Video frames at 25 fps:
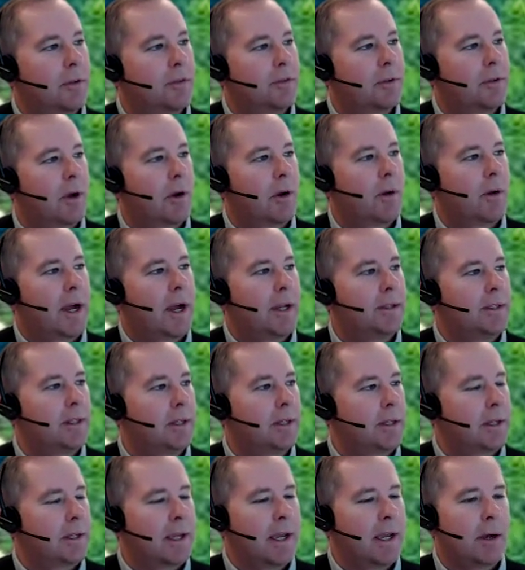So
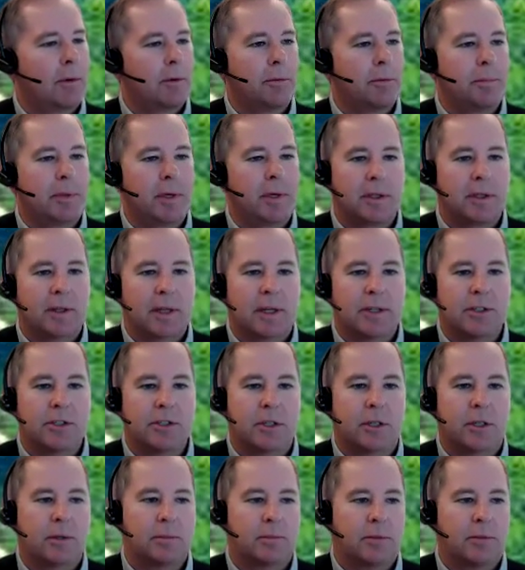ideally, I would be in that
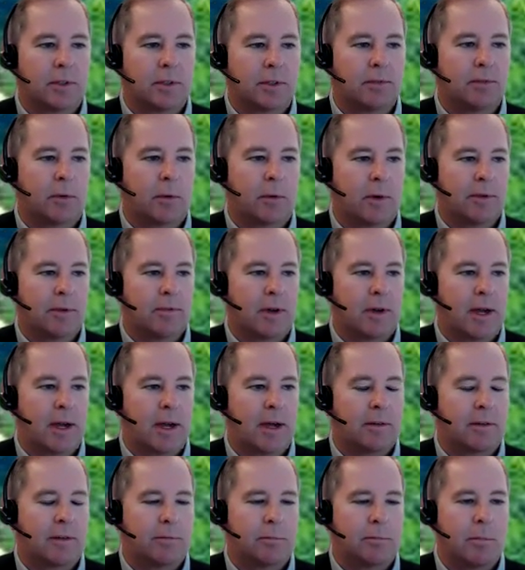gym
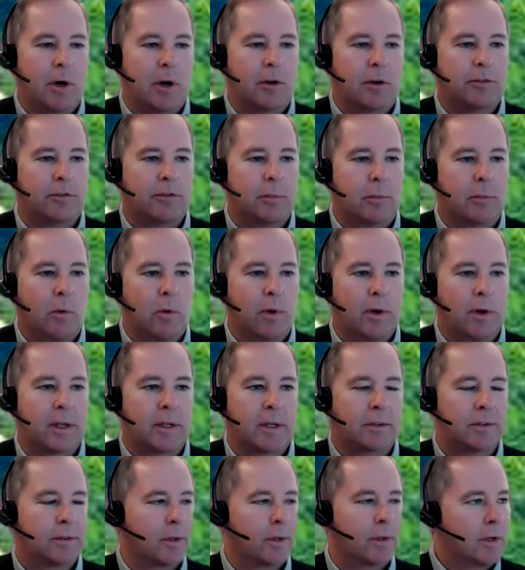6:45 most
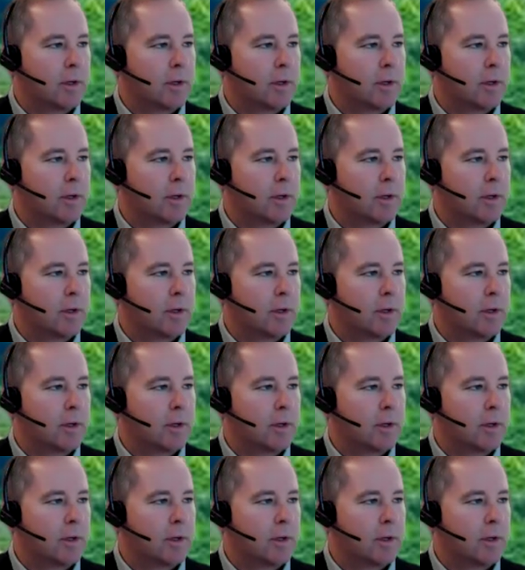mornings.